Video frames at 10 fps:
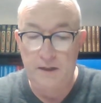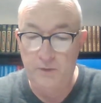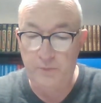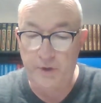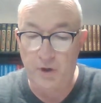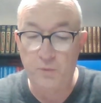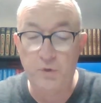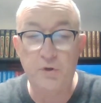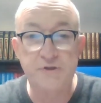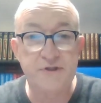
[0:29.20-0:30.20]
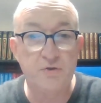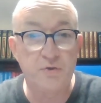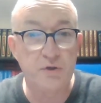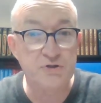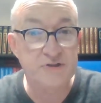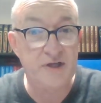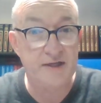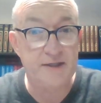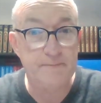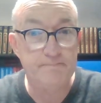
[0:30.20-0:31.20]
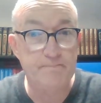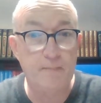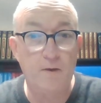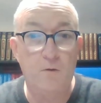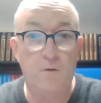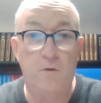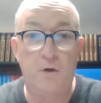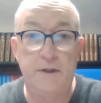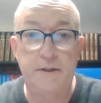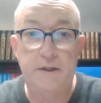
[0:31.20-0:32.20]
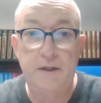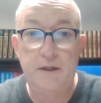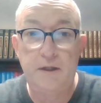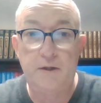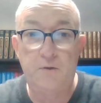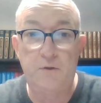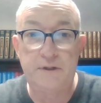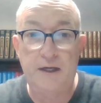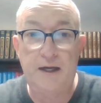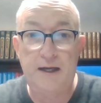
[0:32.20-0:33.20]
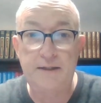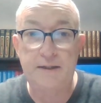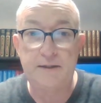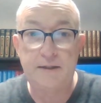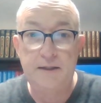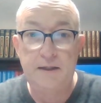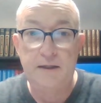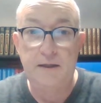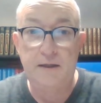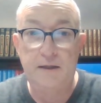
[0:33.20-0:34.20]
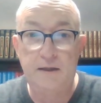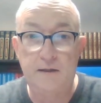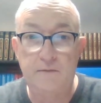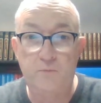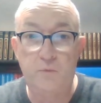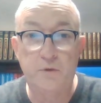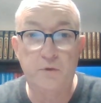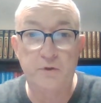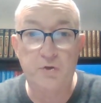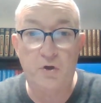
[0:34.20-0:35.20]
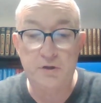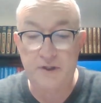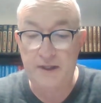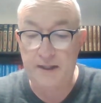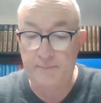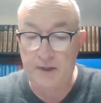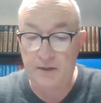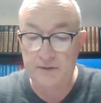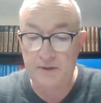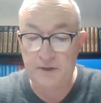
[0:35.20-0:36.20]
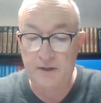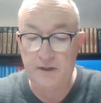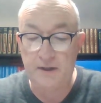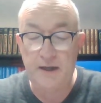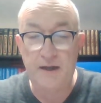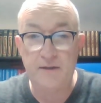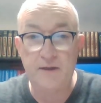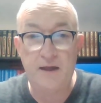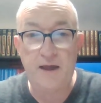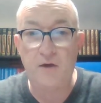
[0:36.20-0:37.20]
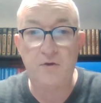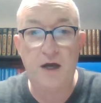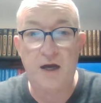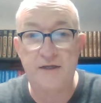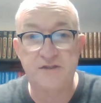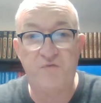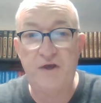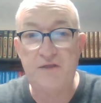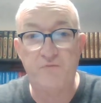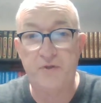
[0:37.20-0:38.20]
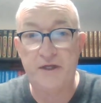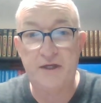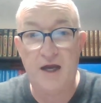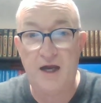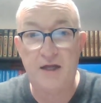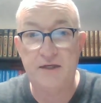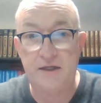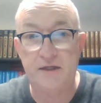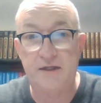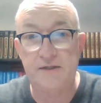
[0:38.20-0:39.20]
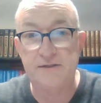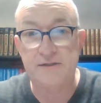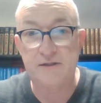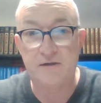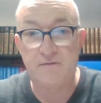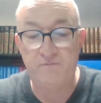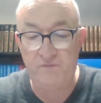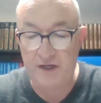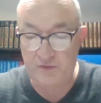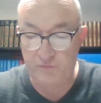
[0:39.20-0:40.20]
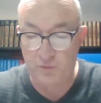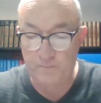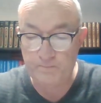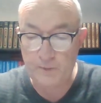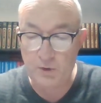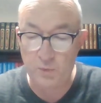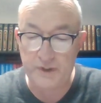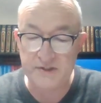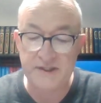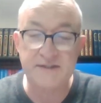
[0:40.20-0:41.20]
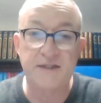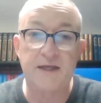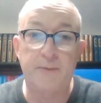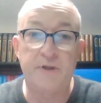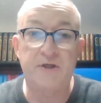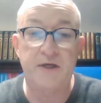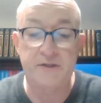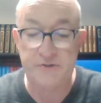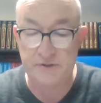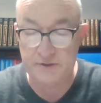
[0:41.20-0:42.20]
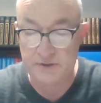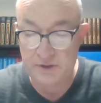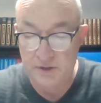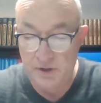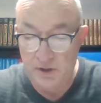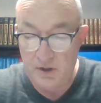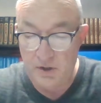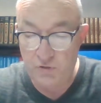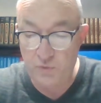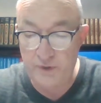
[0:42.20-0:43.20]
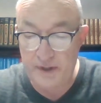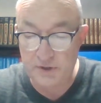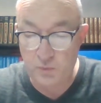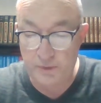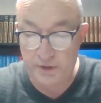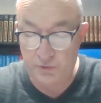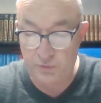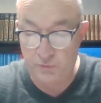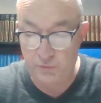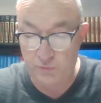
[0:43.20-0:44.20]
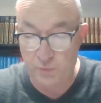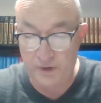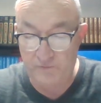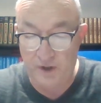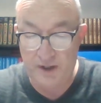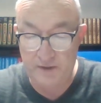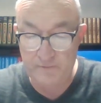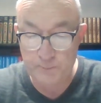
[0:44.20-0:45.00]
Here we are. We're still in our study on on God, and uh, we're going to talk today about uh, how God is faithful. That God is faithful. Look what it says in Lamentations three twenty two through twenty five.